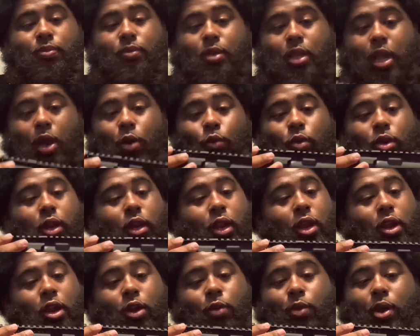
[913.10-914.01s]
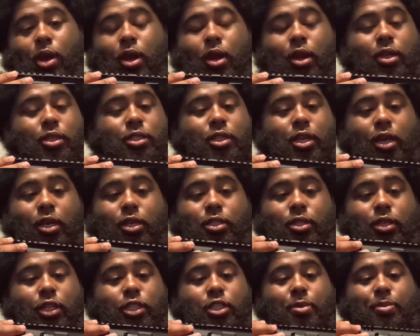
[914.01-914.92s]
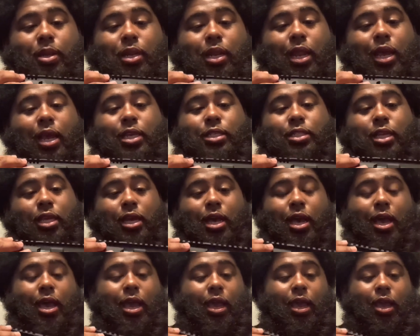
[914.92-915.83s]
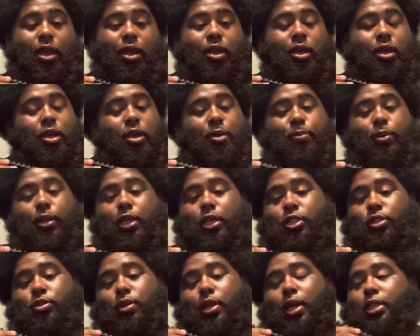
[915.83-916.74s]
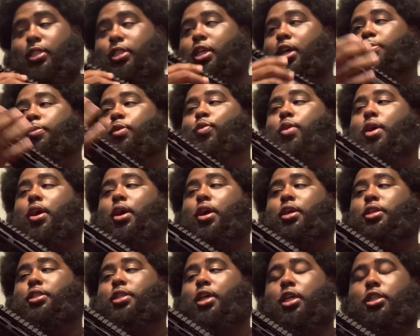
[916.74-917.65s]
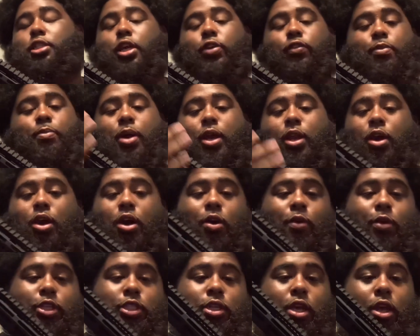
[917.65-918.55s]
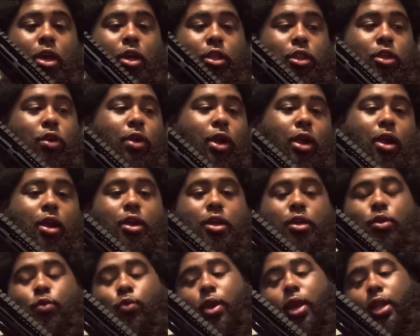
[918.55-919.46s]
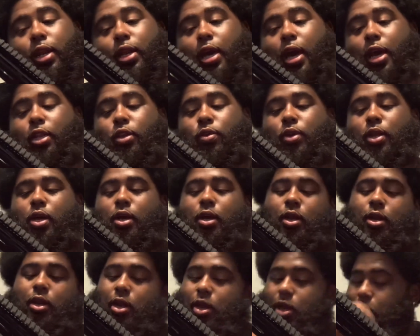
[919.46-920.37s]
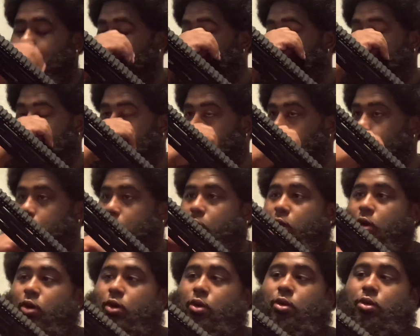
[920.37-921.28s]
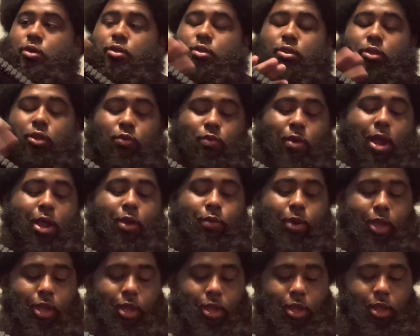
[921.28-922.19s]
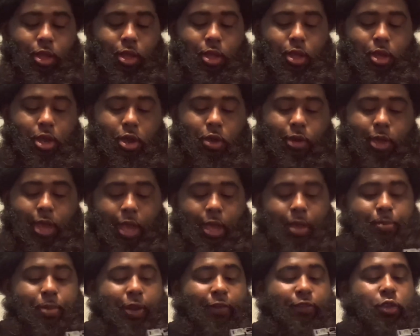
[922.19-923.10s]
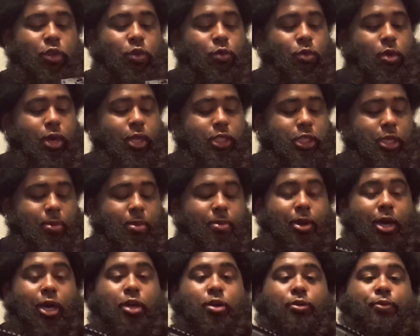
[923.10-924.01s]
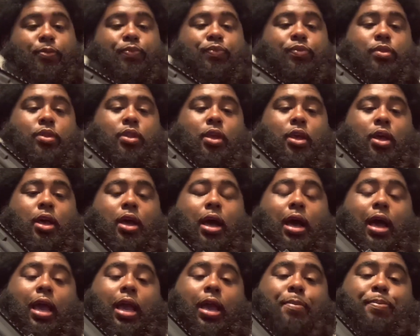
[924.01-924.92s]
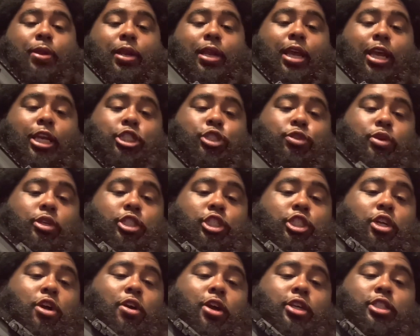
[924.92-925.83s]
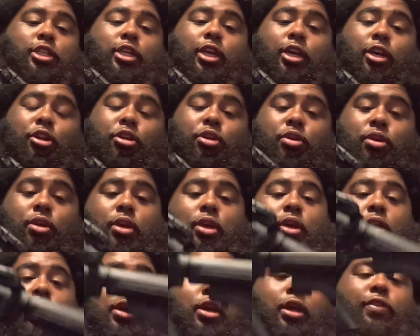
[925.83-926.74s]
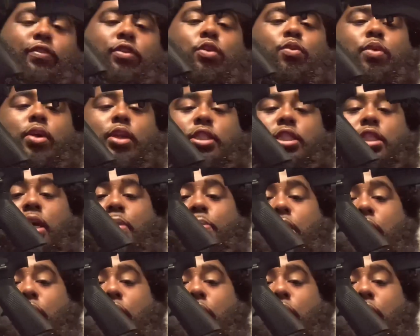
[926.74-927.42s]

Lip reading: I want to learn with iron sights. So that's gonna be the last thing I add. Please do not tell me what iron sights. Everybody always throw the red dot, you done. Nah, bro, I want to learn the right way. Okay, but if you want to tell me about an ambidextrous charging handle, if you want to tell me